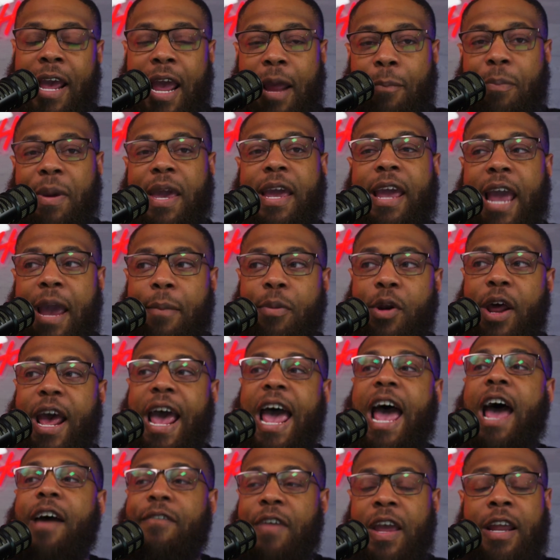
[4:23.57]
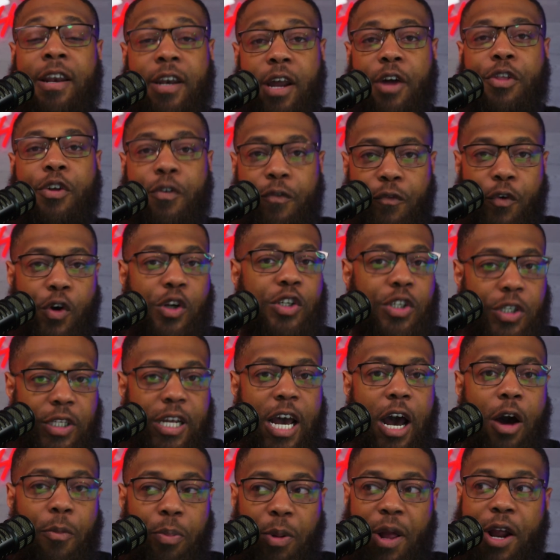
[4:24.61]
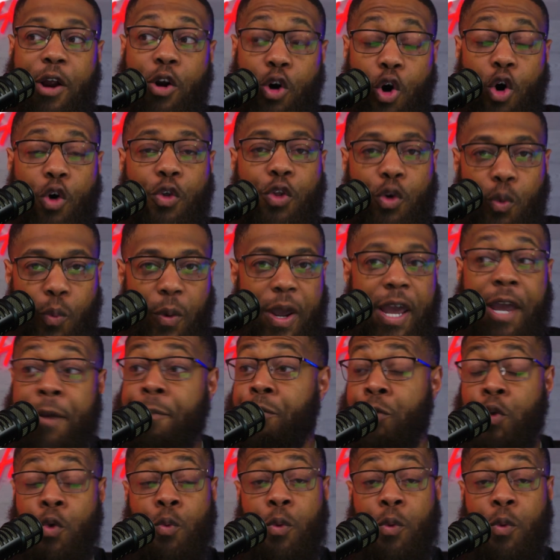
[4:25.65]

and being able to have another versatile player on the wing